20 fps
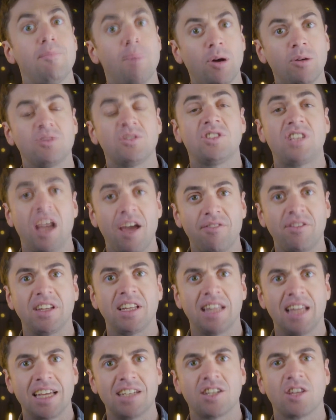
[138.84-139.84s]
most
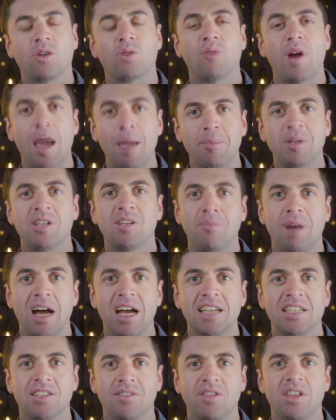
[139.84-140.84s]
definitely led to the rapid
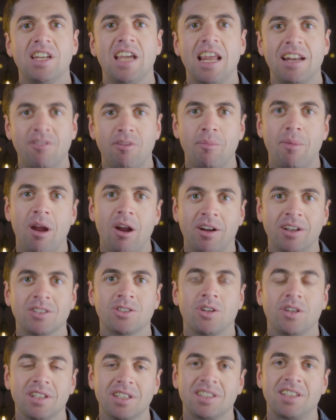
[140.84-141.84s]
demise of the Native
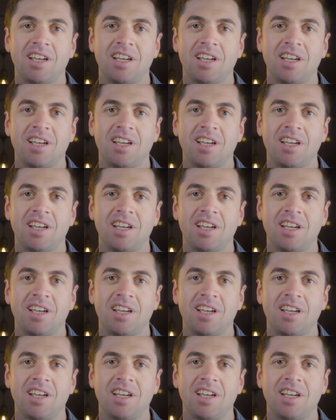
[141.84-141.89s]
Americans on this